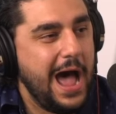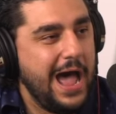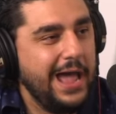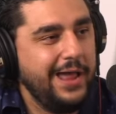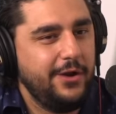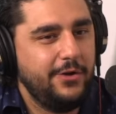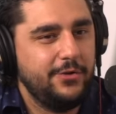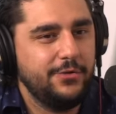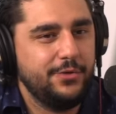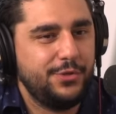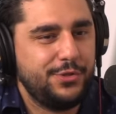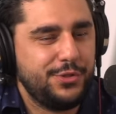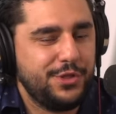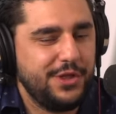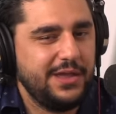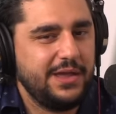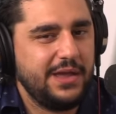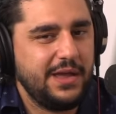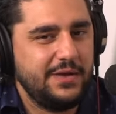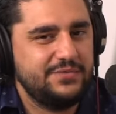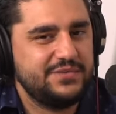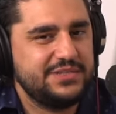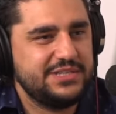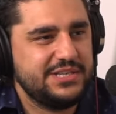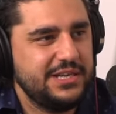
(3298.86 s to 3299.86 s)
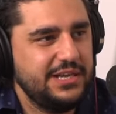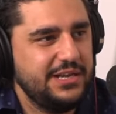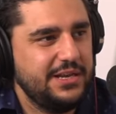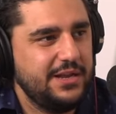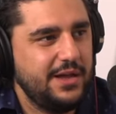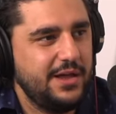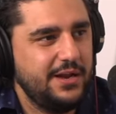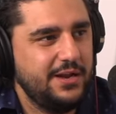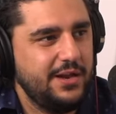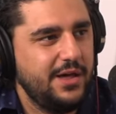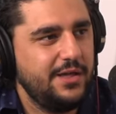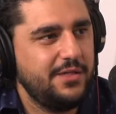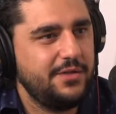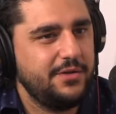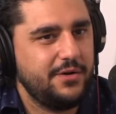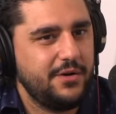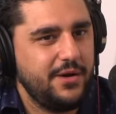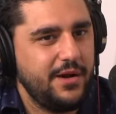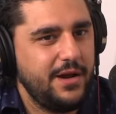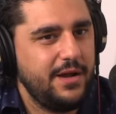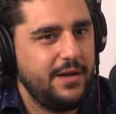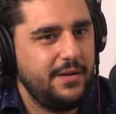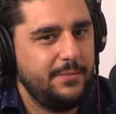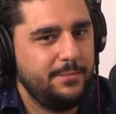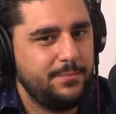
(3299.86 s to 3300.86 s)
I don't think I've seen
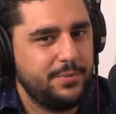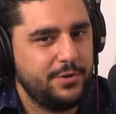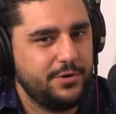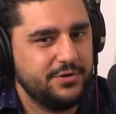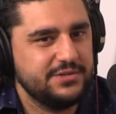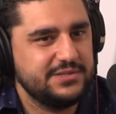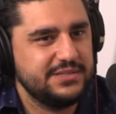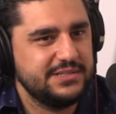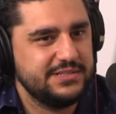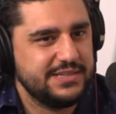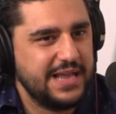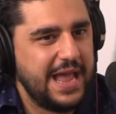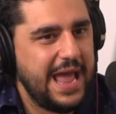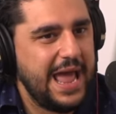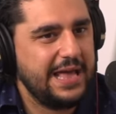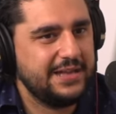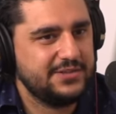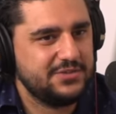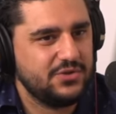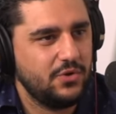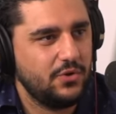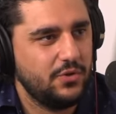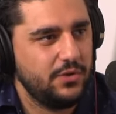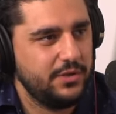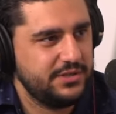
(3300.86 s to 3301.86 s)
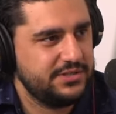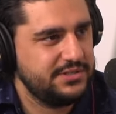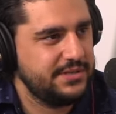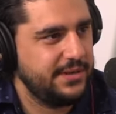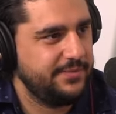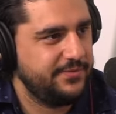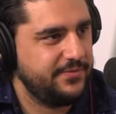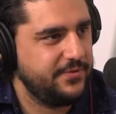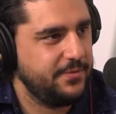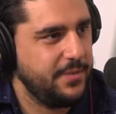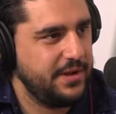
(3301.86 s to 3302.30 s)
another person's asshole except for